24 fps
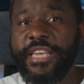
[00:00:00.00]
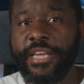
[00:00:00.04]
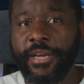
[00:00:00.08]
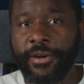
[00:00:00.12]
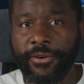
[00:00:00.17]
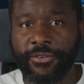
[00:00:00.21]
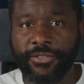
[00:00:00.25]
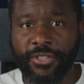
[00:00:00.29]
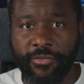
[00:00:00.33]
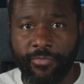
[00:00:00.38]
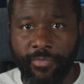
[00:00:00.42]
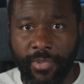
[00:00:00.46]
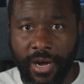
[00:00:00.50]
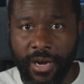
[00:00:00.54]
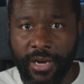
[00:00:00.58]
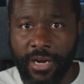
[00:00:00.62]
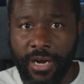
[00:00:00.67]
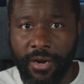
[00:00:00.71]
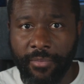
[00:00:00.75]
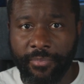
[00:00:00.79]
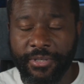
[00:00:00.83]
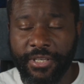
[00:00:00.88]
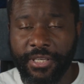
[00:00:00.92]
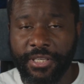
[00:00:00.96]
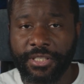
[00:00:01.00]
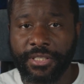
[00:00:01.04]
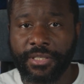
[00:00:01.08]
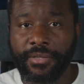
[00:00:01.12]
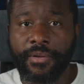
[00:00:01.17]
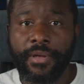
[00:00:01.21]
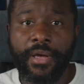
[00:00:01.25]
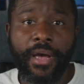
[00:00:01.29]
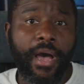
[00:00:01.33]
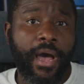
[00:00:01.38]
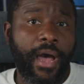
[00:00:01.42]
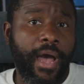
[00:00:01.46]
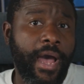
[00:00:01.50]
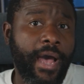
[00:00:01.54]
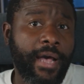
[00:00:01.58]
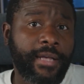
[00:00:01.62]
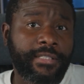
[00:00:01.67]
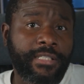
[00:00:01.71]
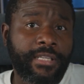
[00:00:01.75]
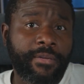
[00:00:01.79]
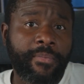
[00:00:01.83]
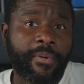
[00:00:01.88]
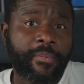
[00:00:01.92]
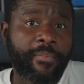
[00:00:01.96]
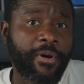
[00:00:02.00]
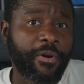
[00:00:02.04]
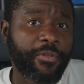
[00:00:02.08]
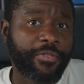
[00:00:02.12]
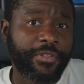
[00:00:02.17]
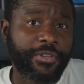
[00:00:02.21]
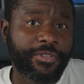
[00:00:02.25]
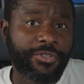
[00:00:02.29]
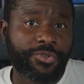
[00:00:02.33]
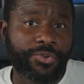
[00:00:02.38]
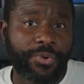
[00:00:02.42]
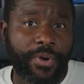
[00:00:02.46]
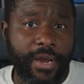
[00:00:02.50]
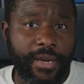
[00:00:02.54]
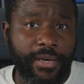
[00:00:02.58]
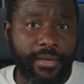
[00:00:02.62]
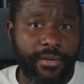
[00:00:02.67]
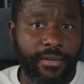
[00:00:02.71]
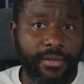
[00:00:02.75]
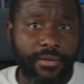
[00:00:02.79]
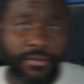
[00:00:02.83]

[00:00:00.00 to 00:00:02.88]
years of bot competition. I asked him about this trend.